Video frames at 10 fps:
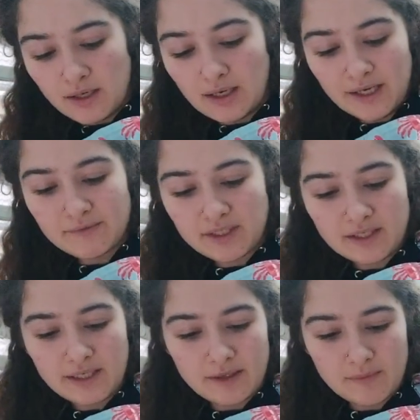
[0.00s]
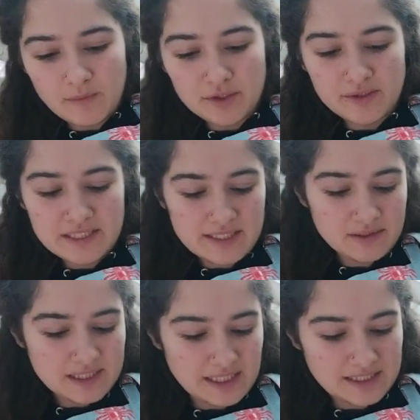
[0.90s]
I've done we're doing
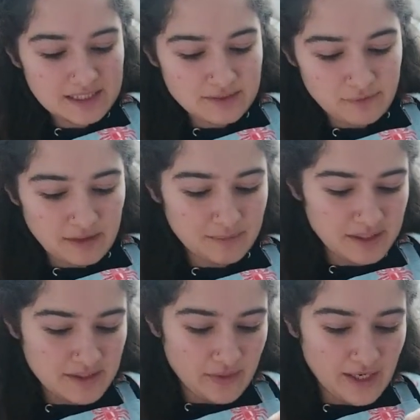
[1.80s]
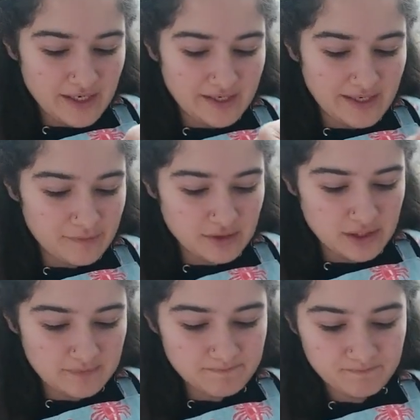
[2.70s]
Secret Santa as a family. That I have
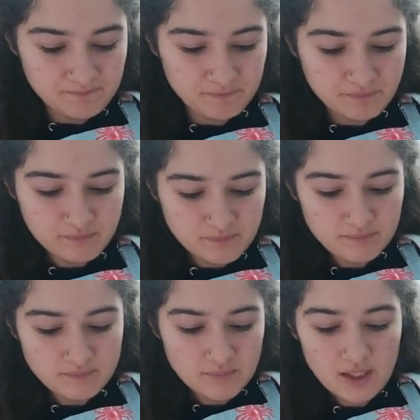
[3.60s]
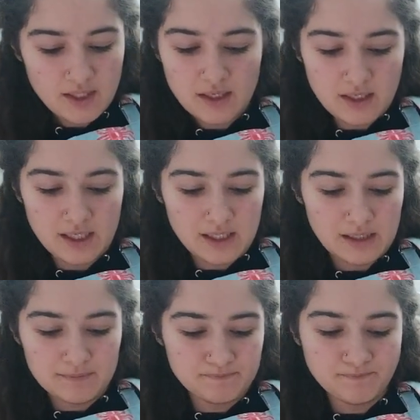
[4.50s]
done.
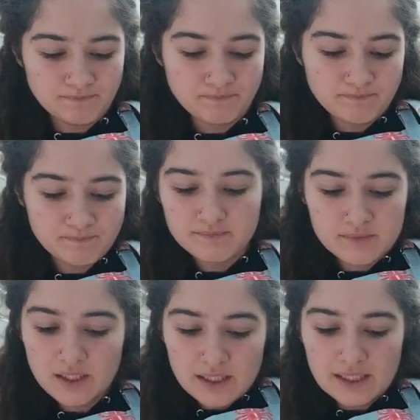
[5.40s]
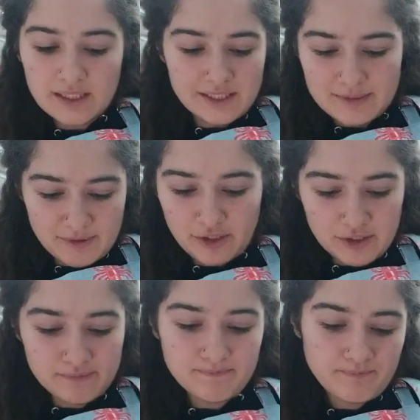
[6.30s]
And it's been good.